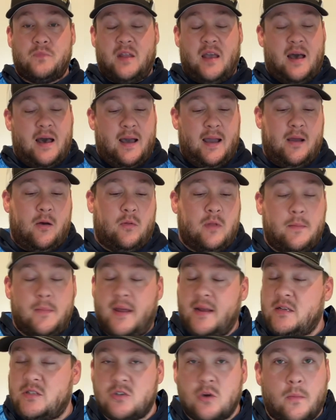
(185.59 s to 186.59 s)
I only
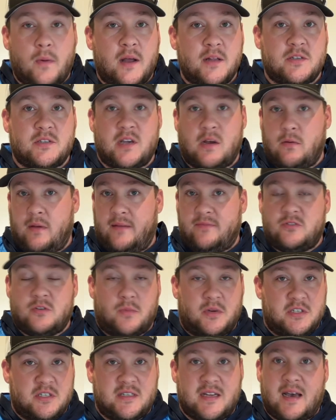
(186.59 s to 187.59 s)
make so much. I only have so
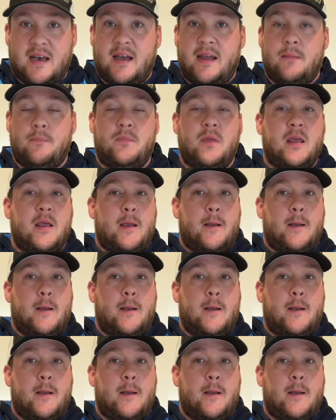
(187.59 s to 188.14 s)
much time.